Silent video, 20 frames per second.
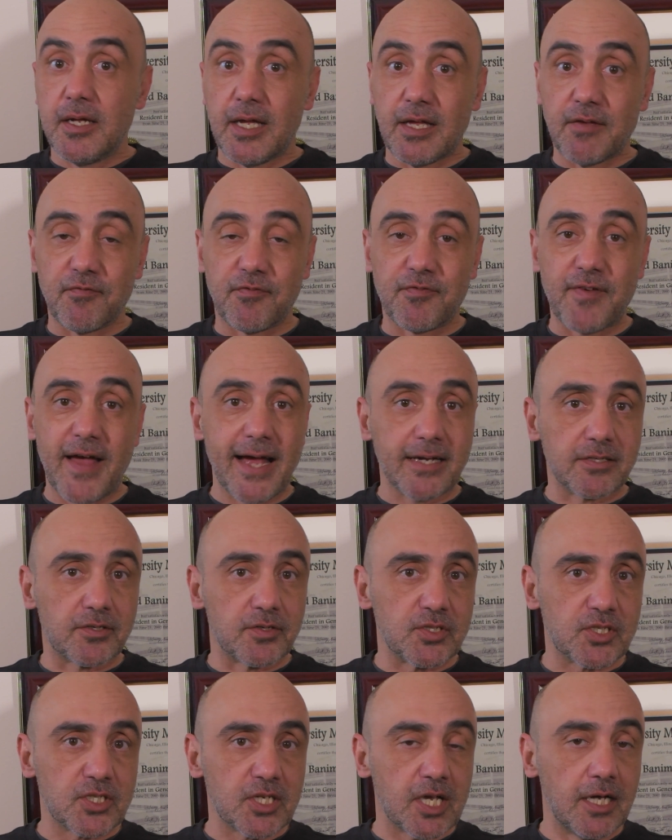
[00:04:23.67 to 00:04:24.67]
In fact,
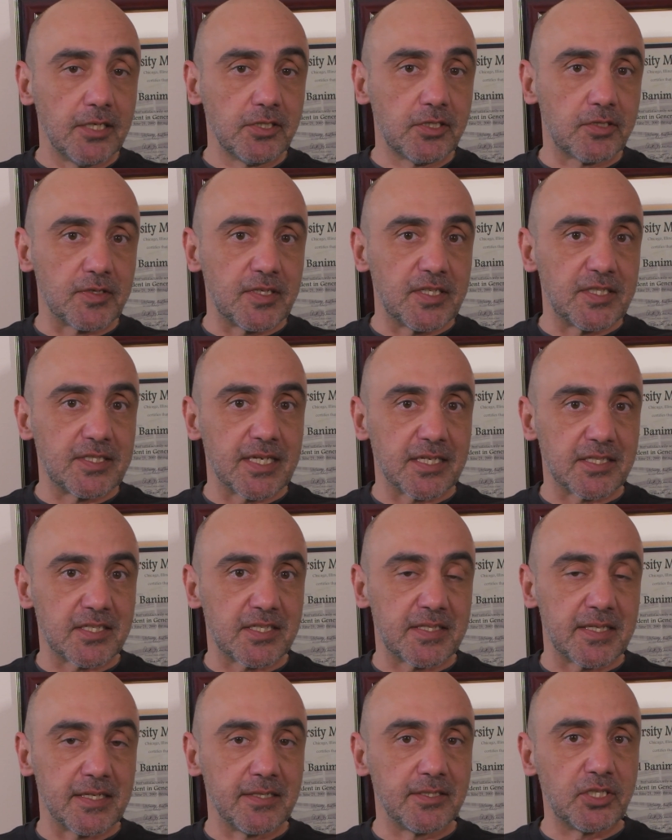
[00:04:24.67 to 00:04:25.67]
there's countries that
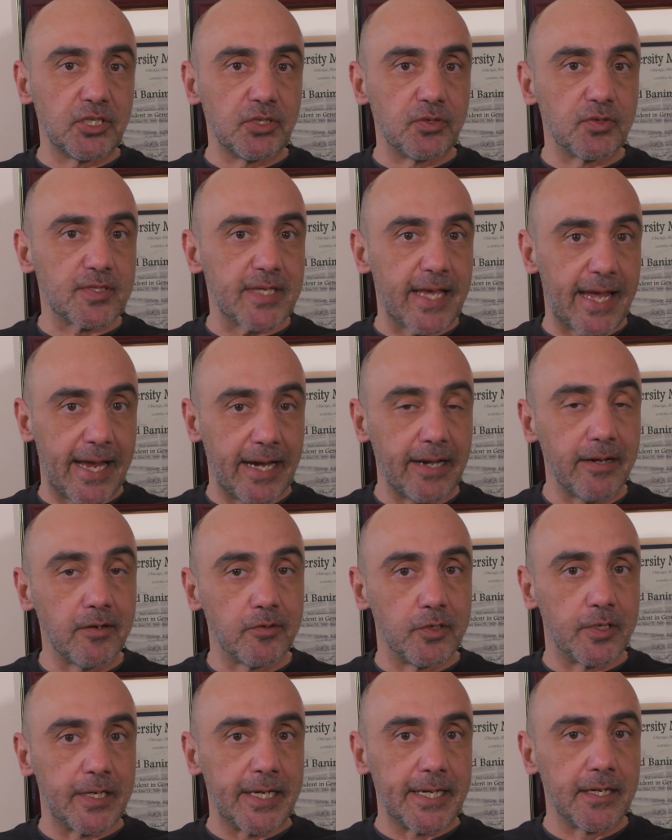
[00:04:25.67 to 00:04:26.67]
still use
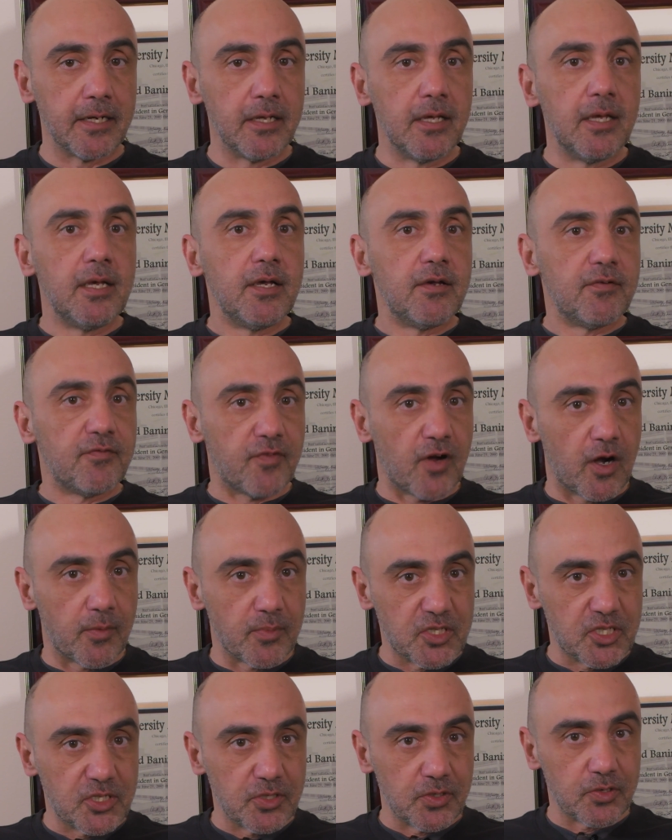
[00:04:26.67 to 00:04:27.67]
heroin,
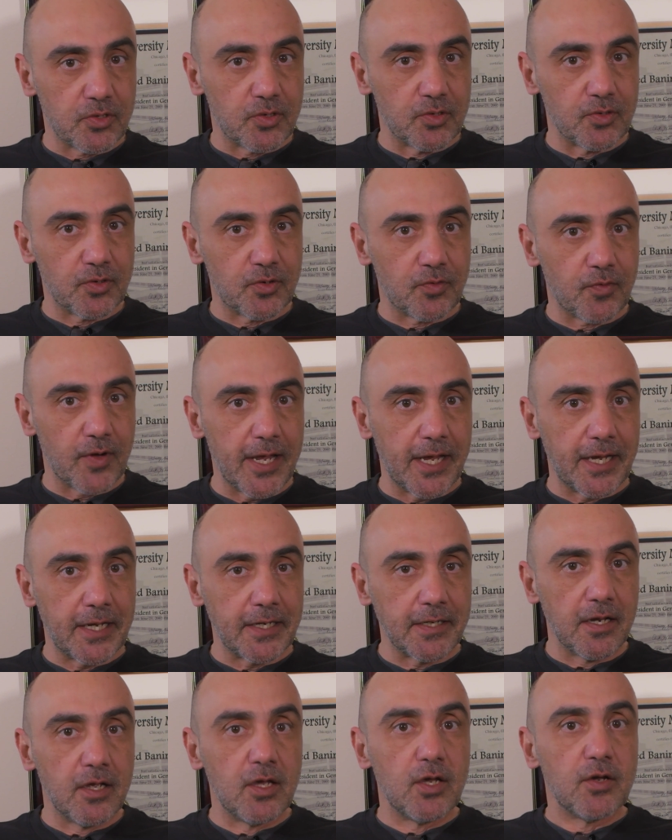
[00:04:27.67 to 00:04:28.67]
pharmaceutical
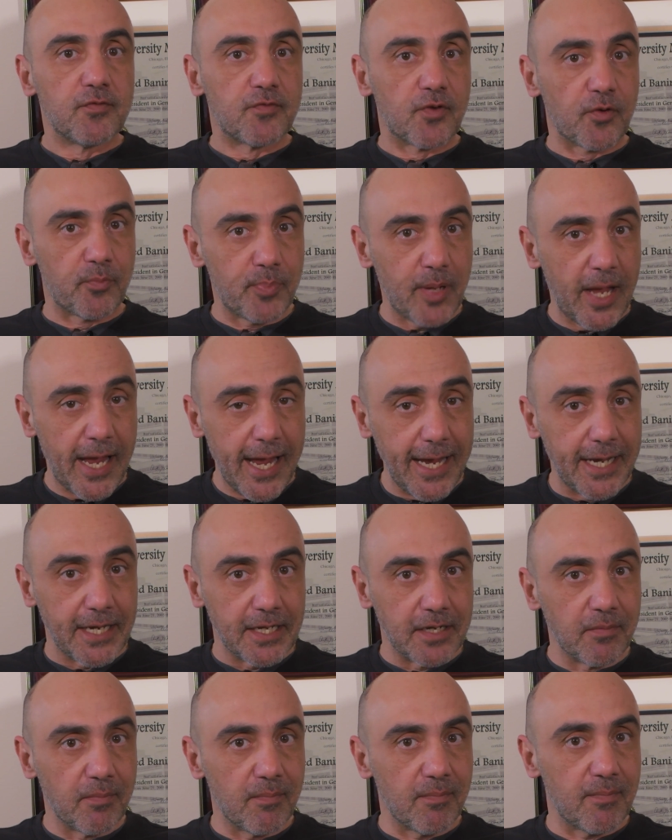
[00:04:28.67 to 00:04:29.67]
grade, for
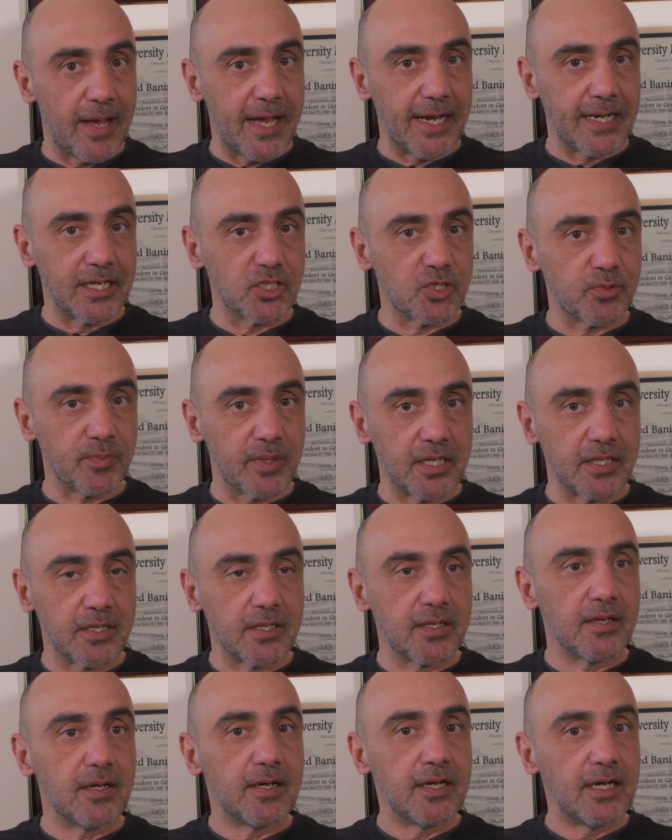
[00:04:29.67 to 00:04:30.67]
pain
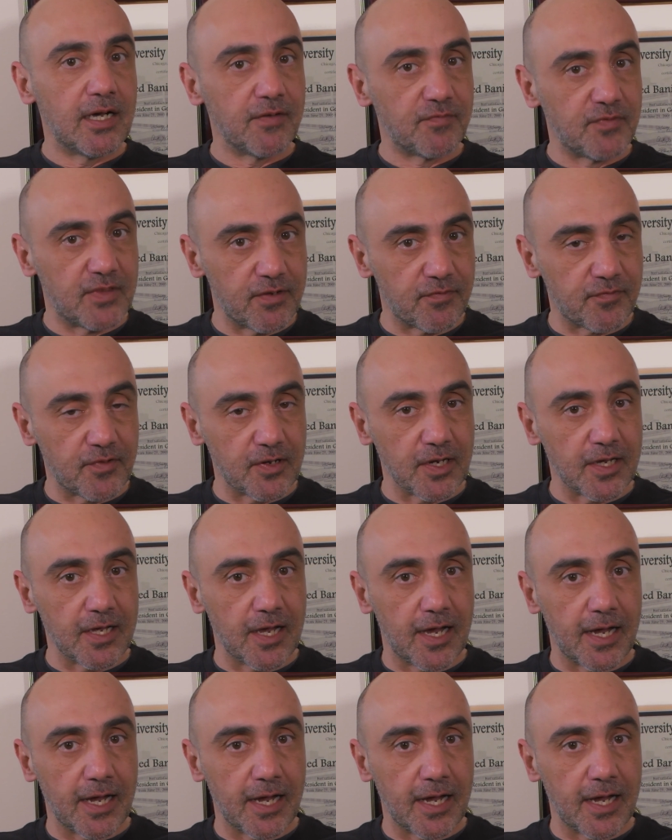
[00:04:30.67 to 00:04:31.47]
management of different